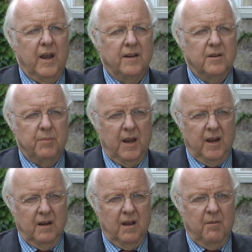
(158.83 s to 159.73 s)
a
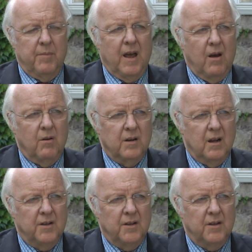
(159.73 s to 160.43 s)
debate about